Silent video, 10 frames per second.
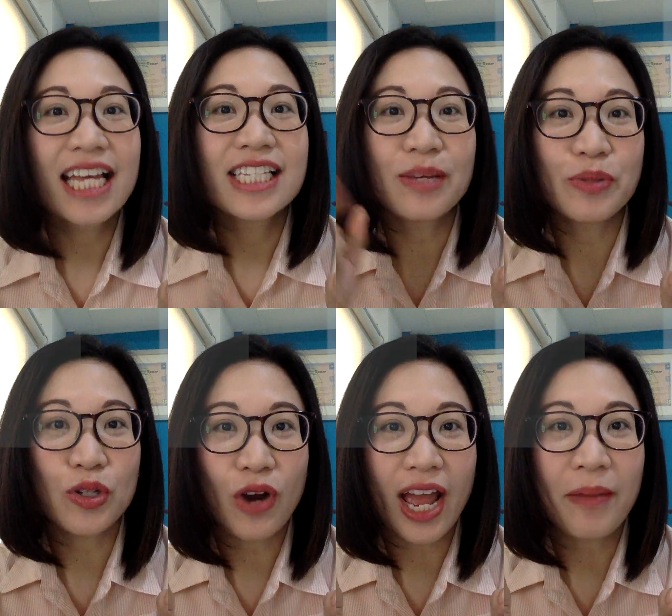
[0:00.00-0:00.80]

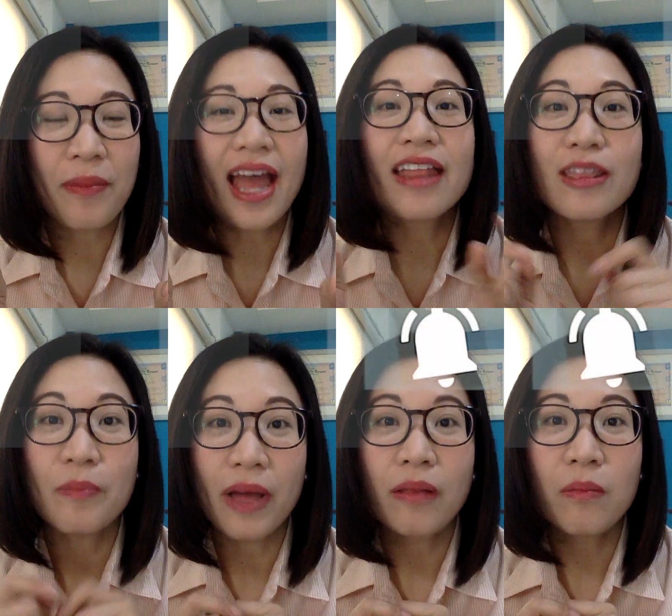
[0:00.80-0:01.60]
subscribe, and the
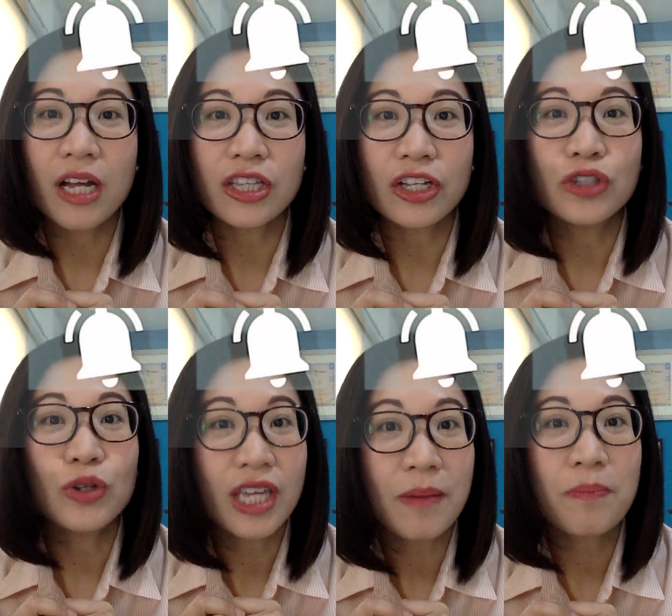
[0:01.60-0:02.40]
bell button to
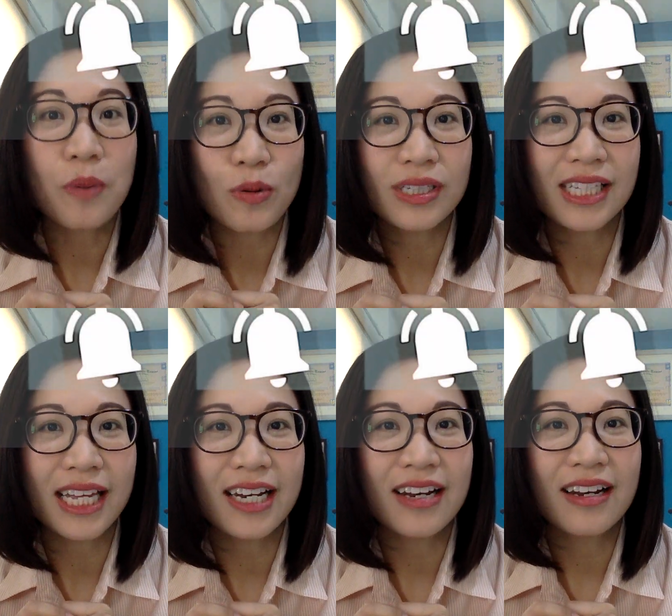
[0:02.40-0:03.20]
keep
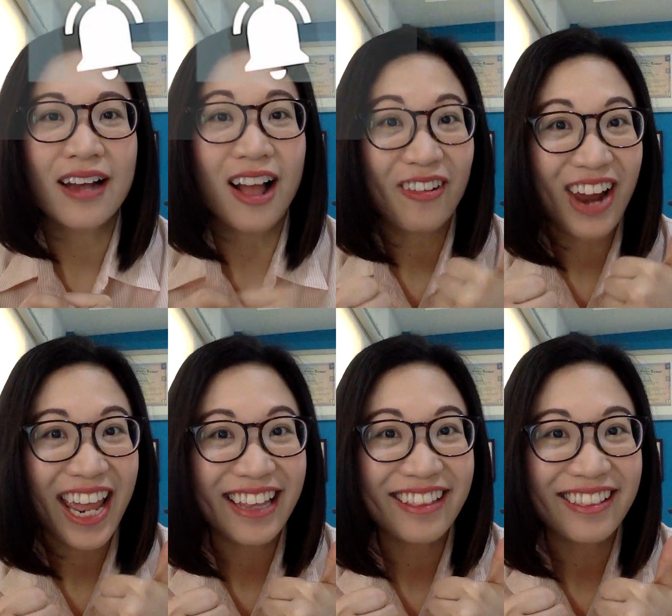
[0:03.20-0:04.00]
posted. All right?